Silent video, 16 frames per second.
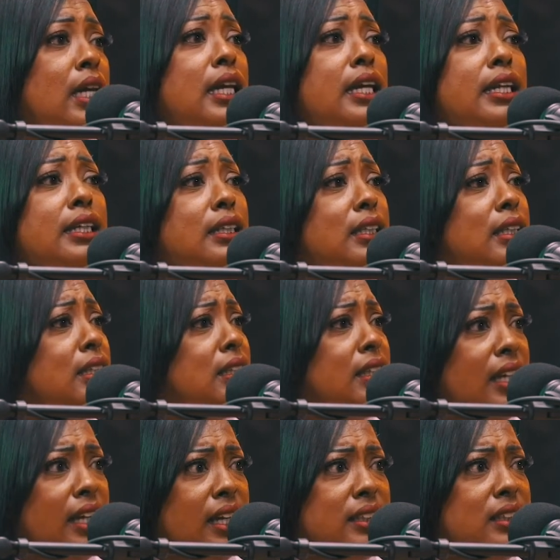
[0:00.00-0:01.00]
He
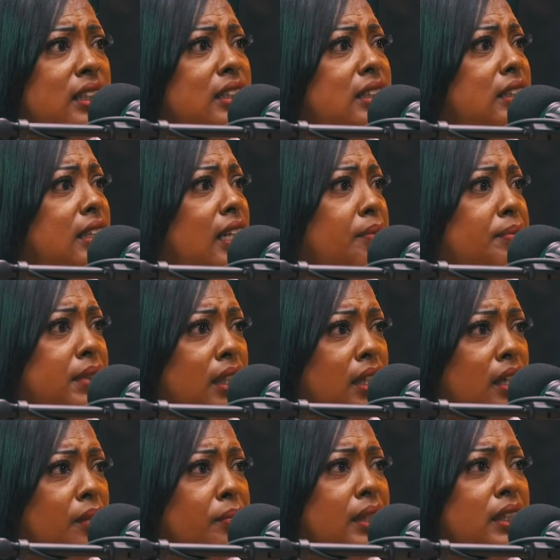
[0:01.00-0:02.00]
yes, he stepped up.